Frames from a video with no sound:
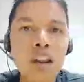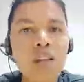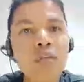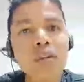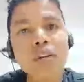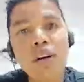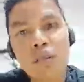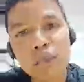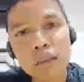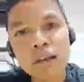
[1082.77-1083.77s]
elephant
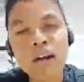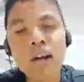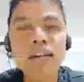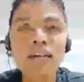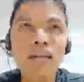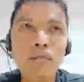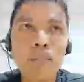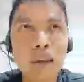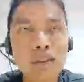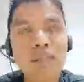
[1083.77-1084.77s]
come there
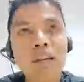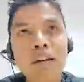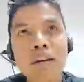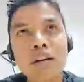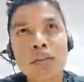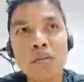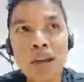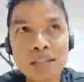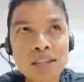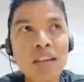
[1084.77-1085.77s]
and made the
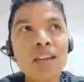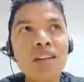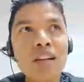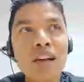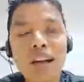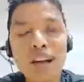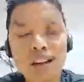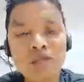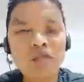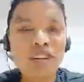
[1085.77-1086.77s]
domestic
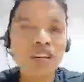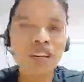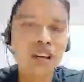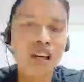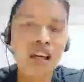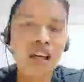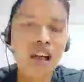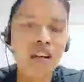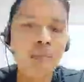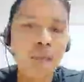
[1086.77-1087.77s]
elephant
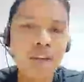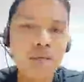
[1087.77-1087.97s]
and make a